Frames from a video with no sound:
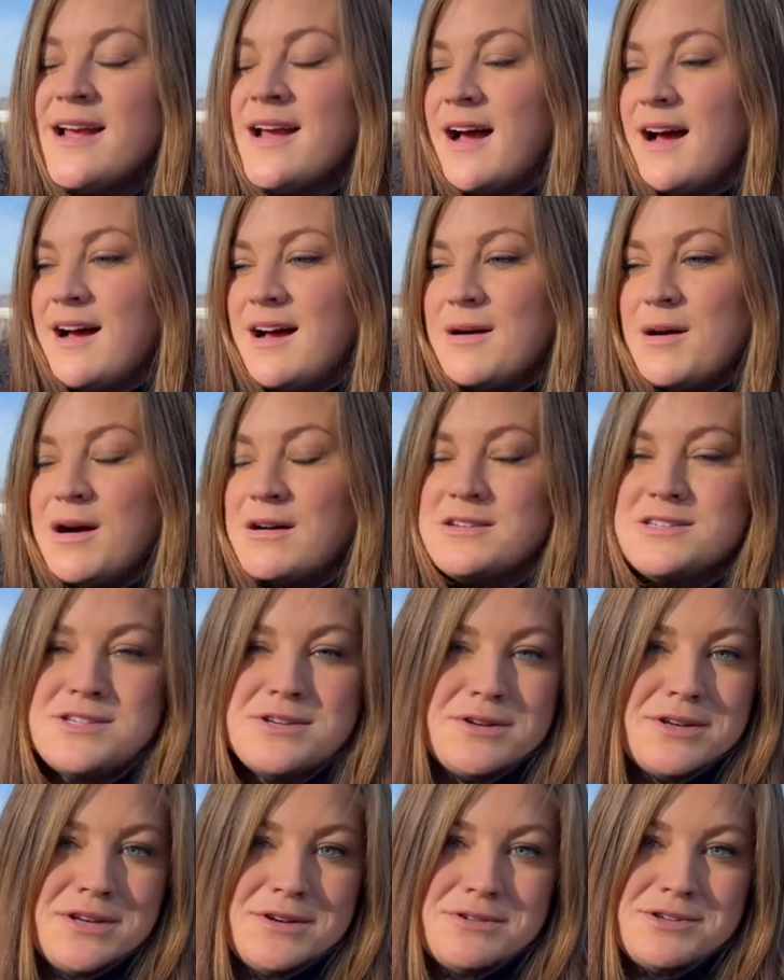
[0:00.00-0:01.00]
Uh,
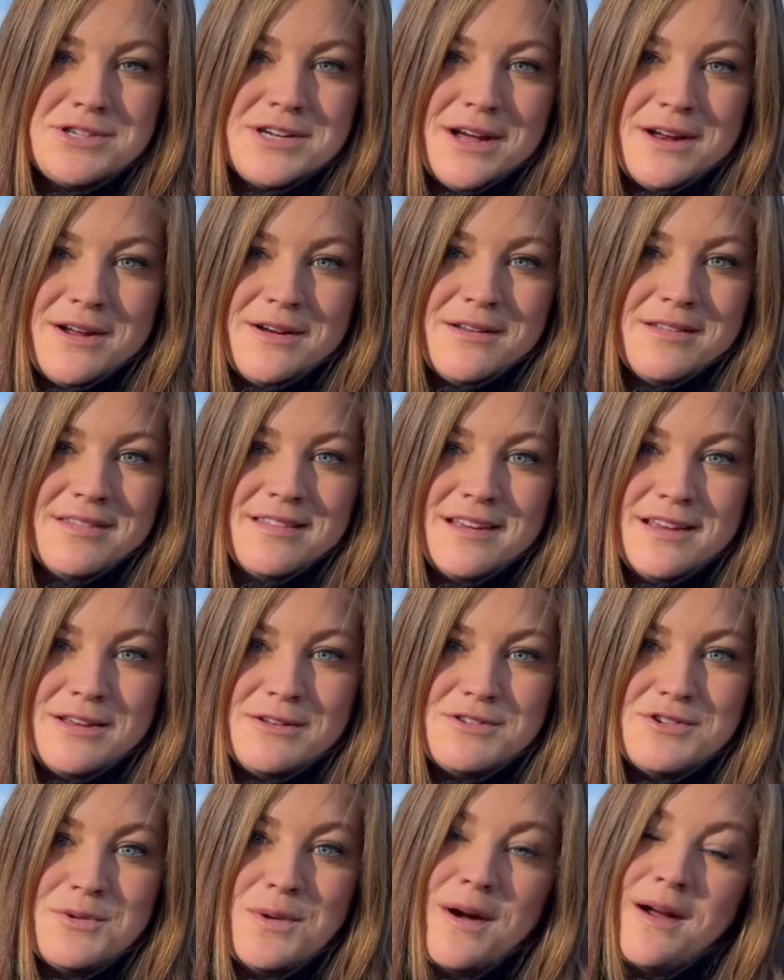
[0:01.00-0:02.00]
also, huge shout out and thank
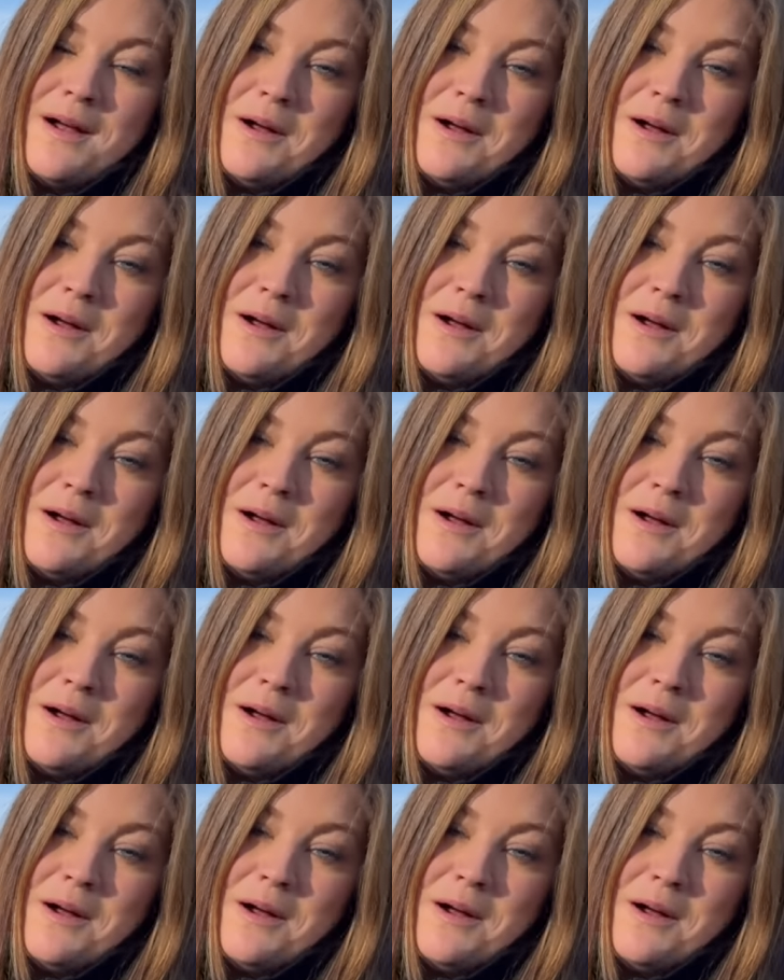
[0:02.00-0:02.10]
you to our